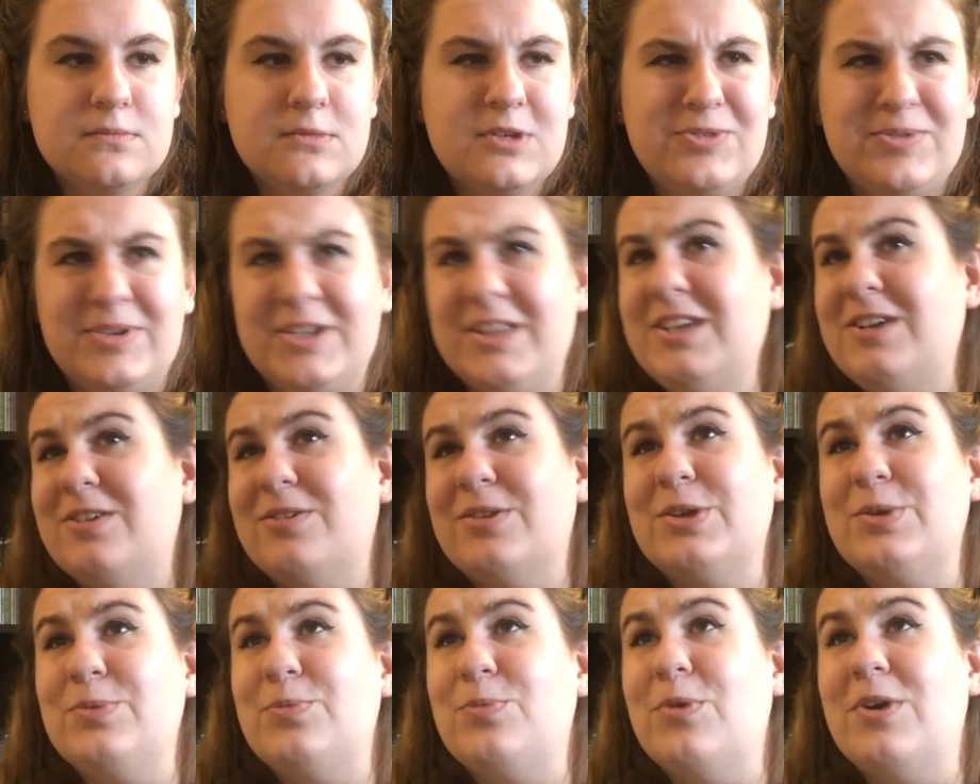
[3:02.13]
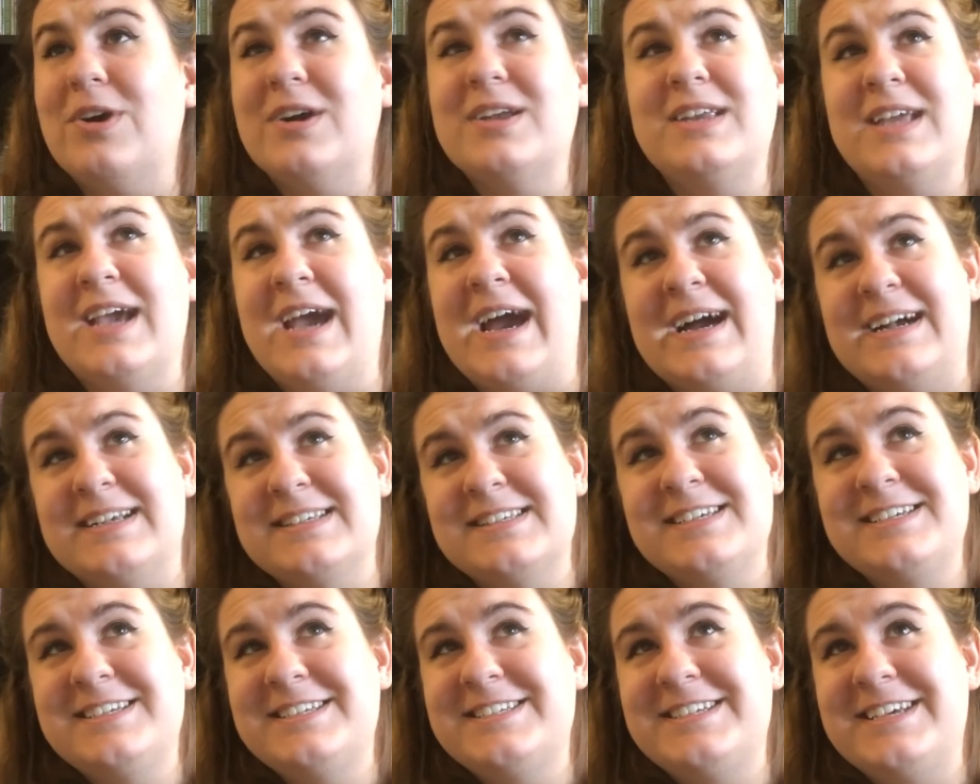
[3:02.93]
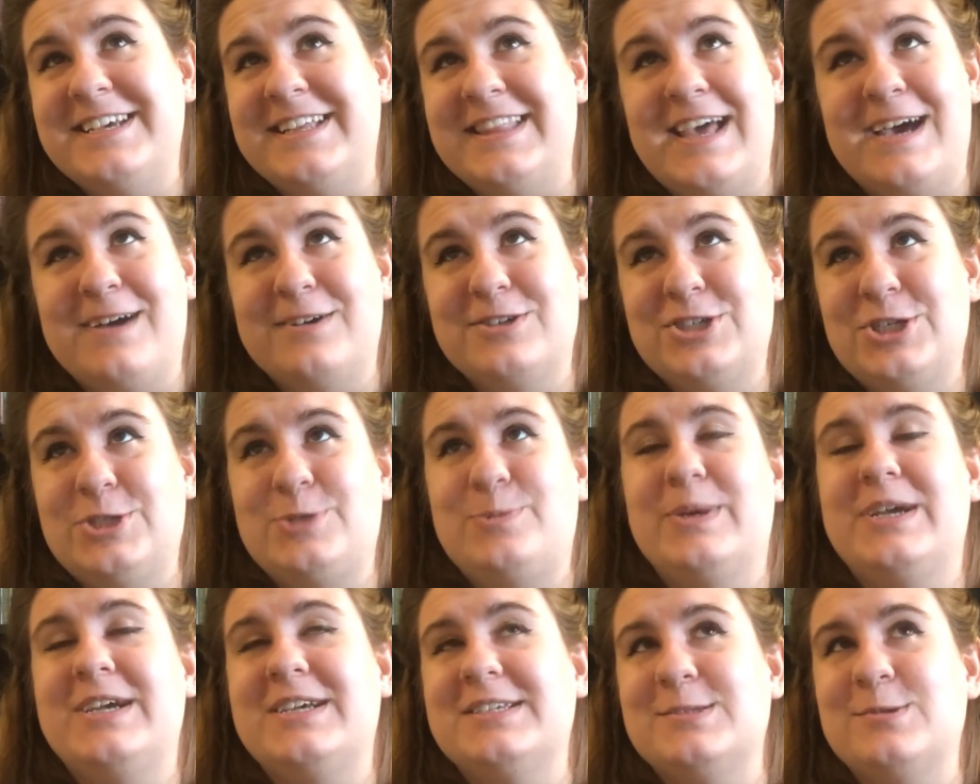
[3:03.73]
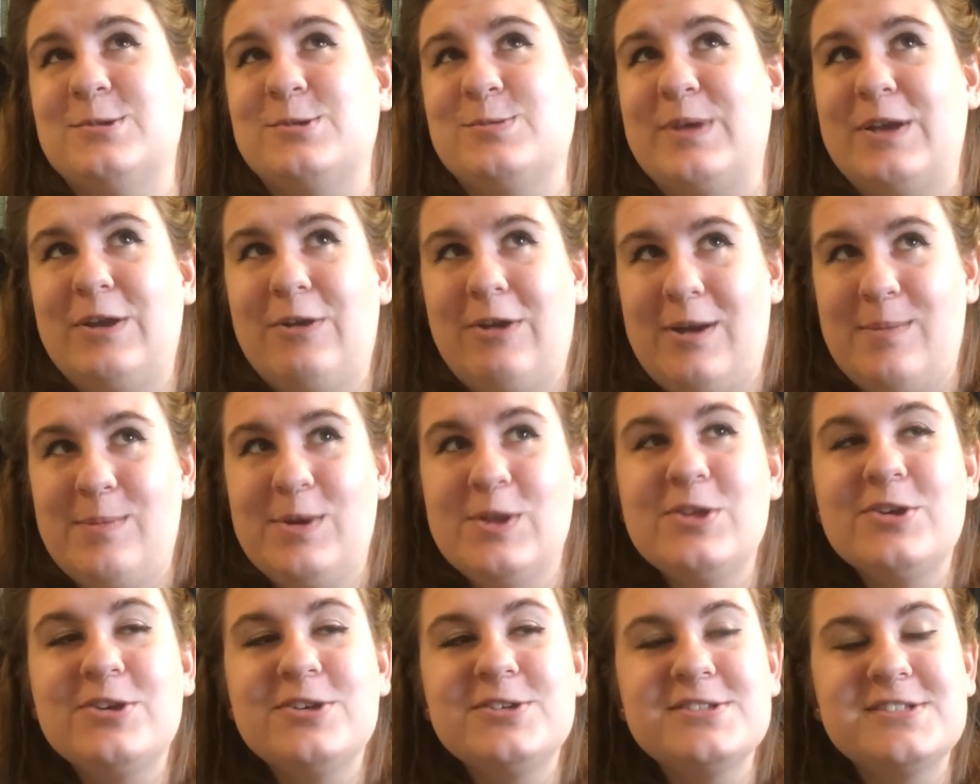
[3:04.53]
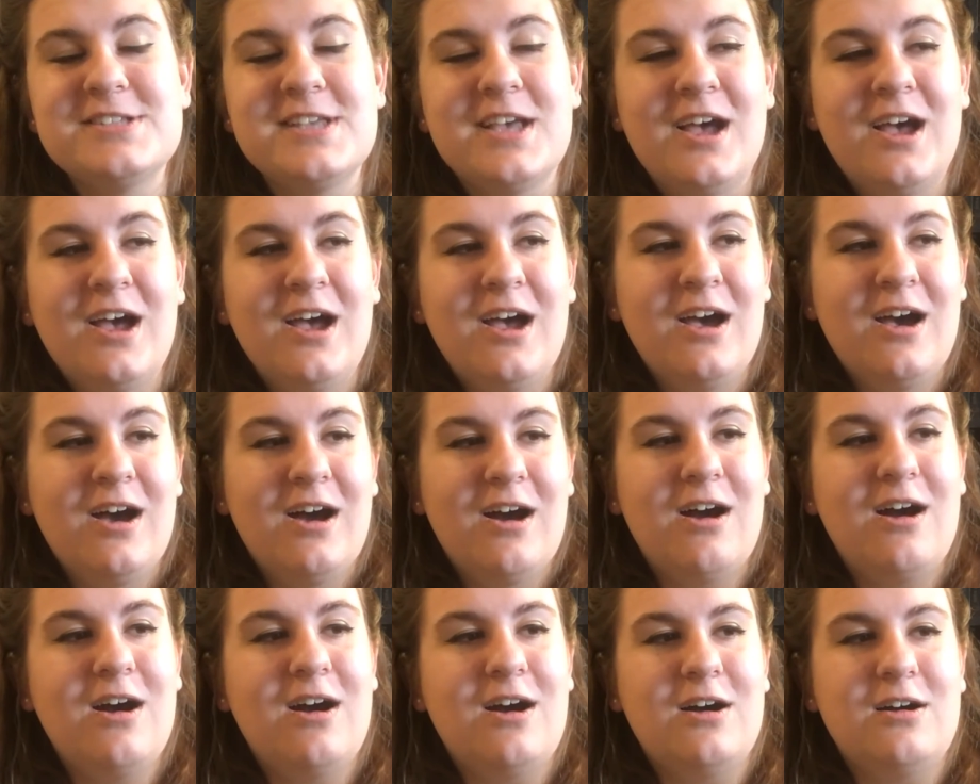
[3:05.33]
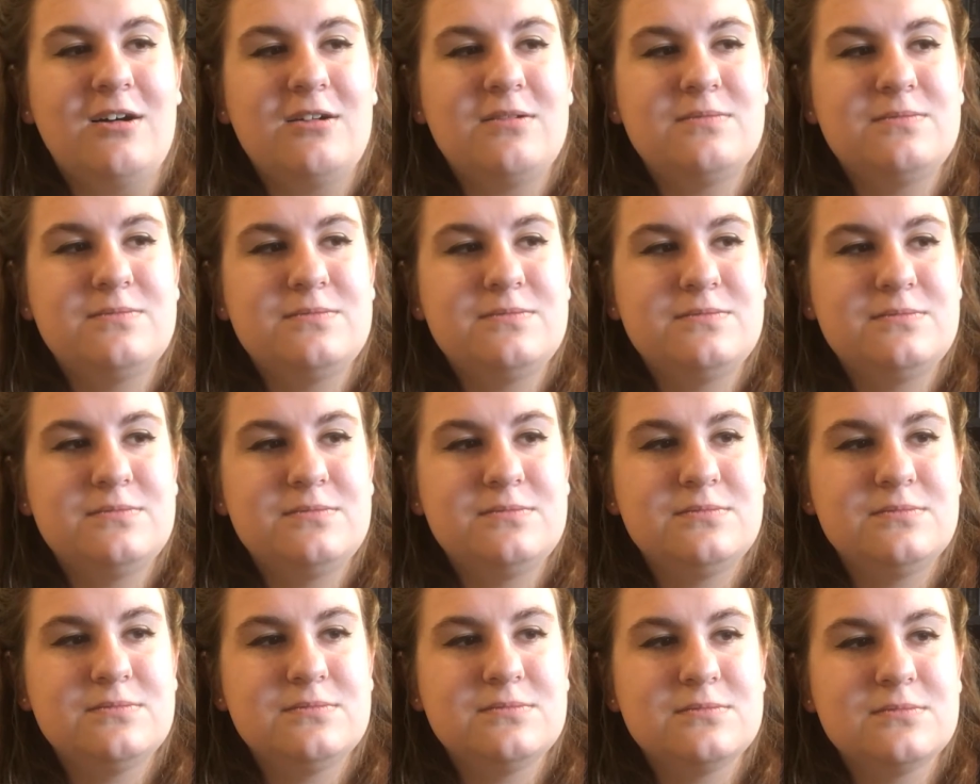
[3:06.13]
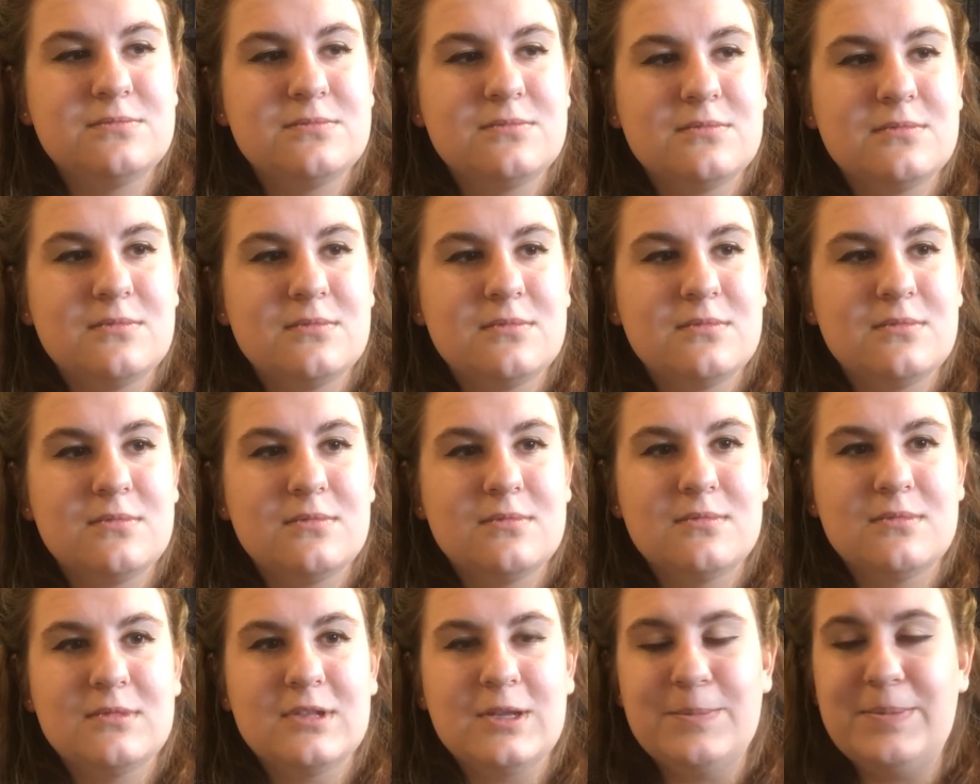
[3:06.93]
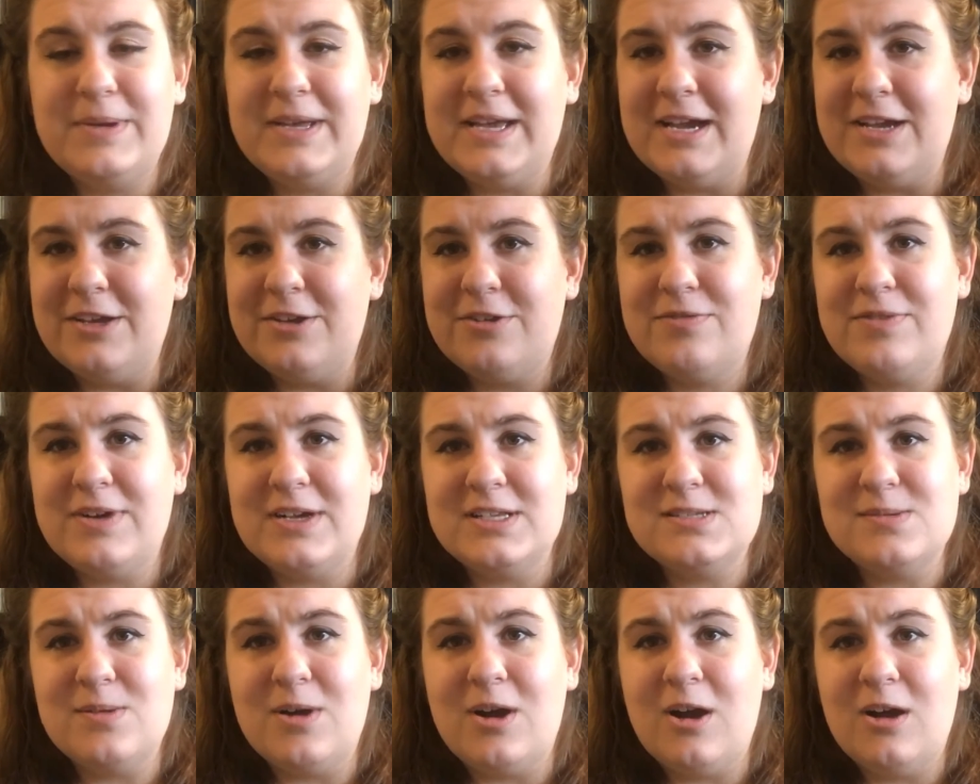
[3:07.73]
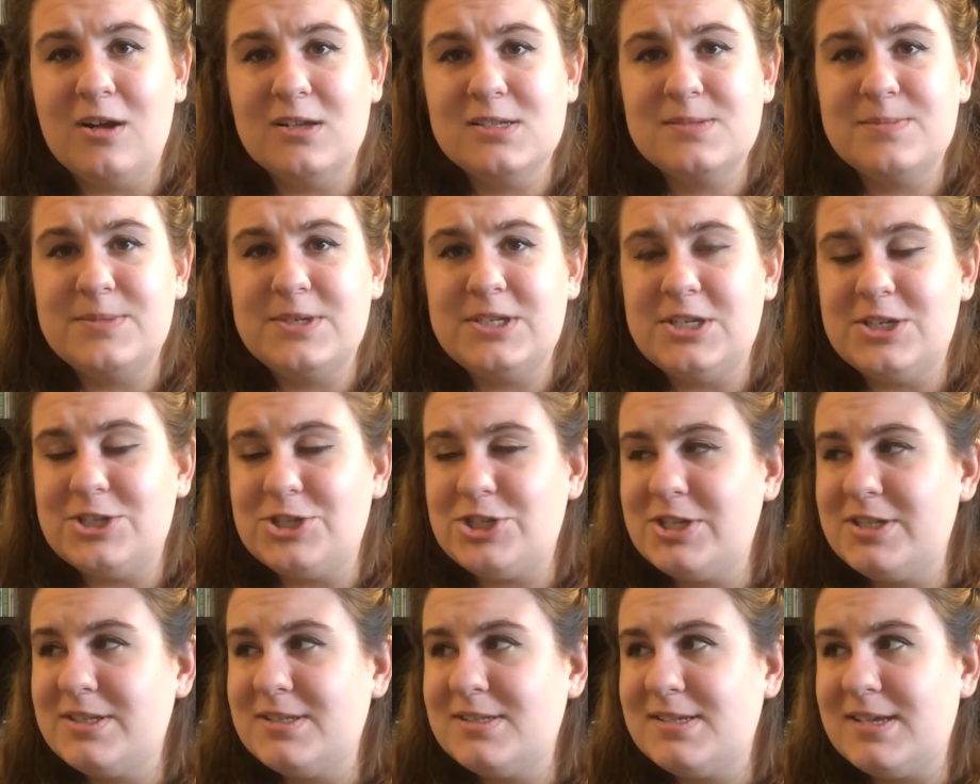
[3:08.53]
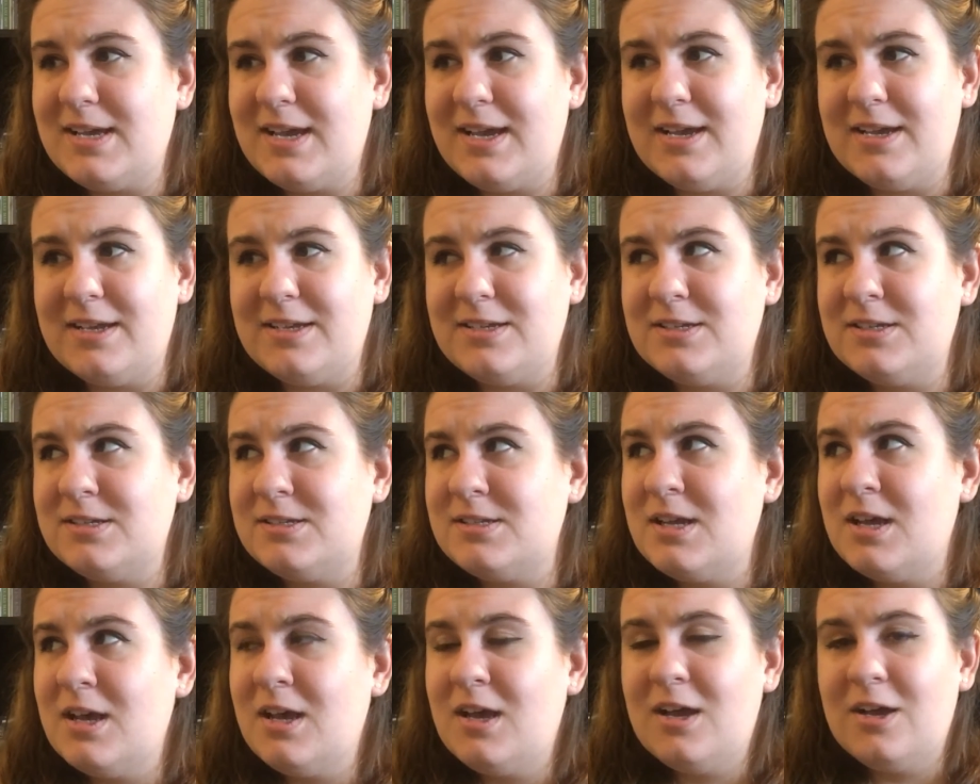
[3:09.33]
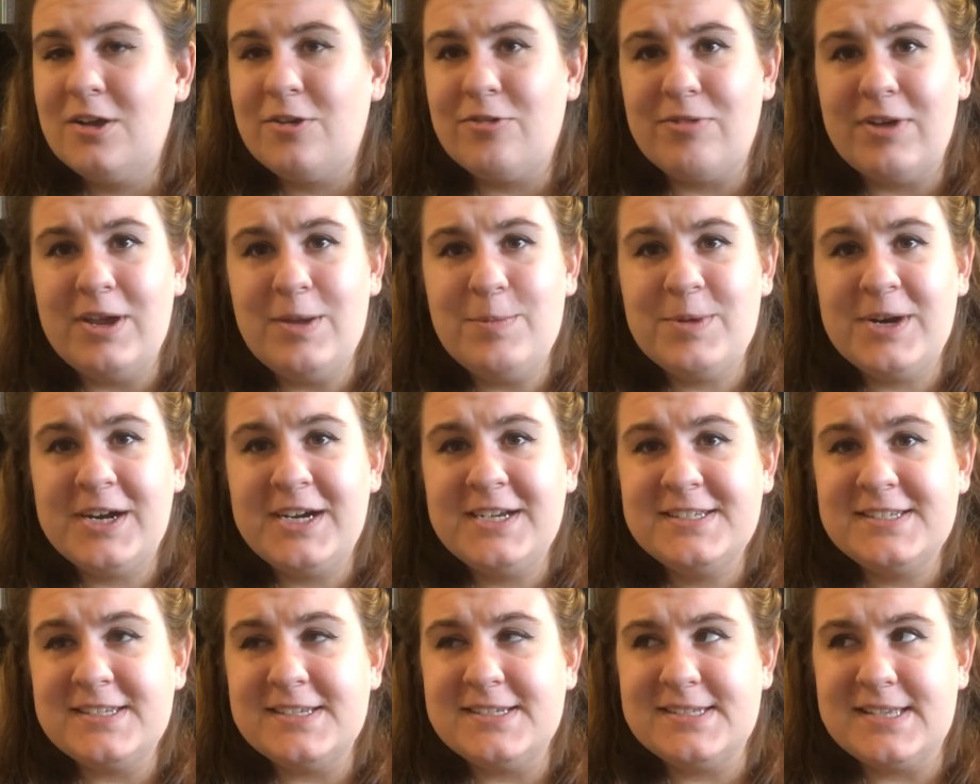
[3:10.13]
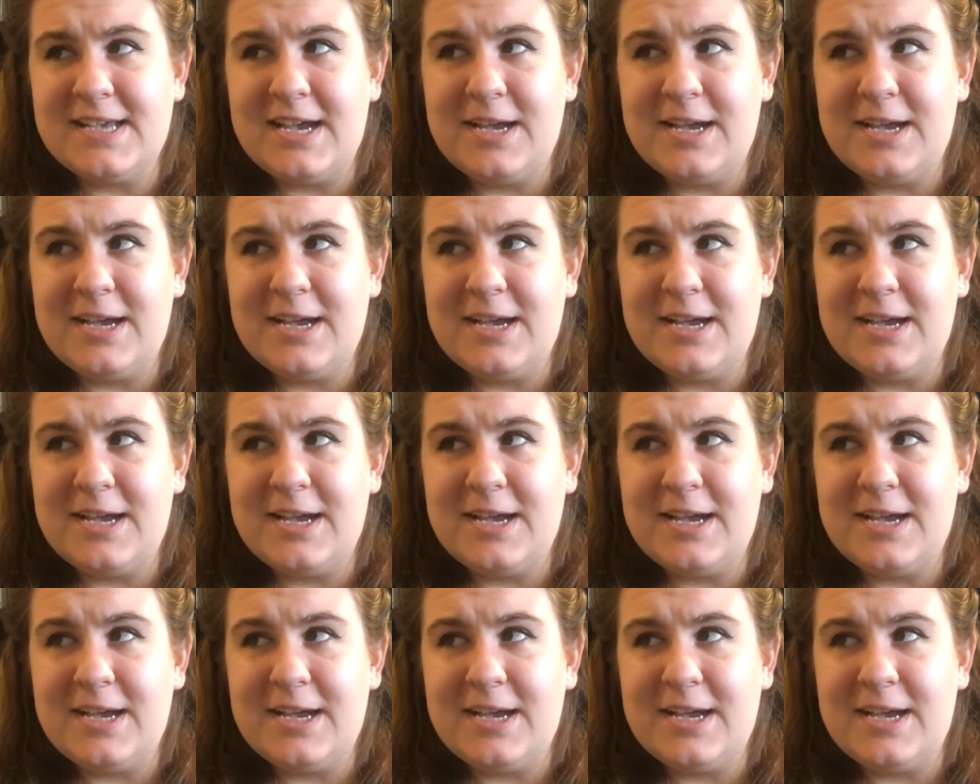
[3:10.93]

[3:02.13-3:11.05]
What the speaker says: Really only one hasn't, and that's just because it was my grandmother's. But yeah, you can find some awesome editions and great prices.